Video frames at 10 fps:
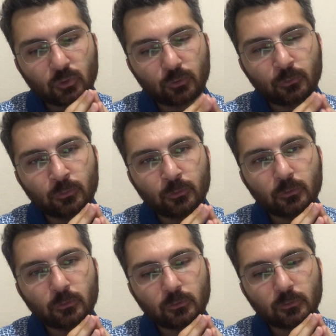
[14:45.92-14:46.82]
to
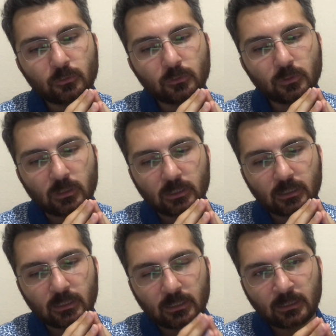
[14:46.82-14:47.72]
do
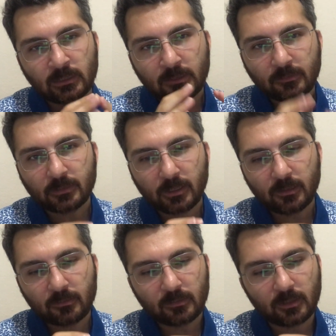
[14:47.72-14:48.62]
in this
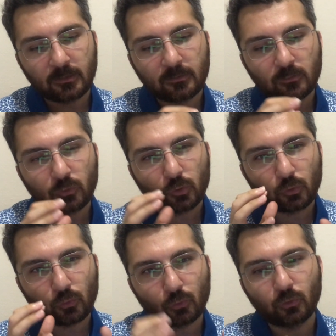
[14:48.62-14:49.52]
case is
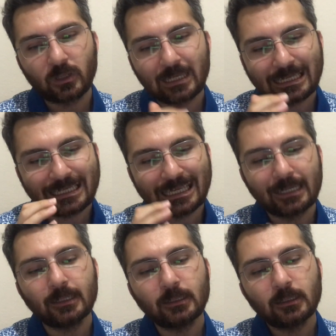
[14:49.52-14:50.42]
to
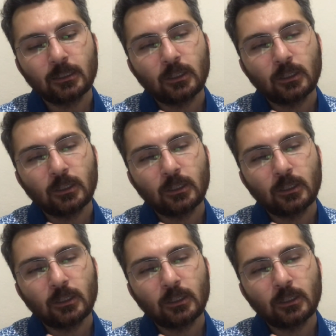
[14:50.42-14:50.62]
kill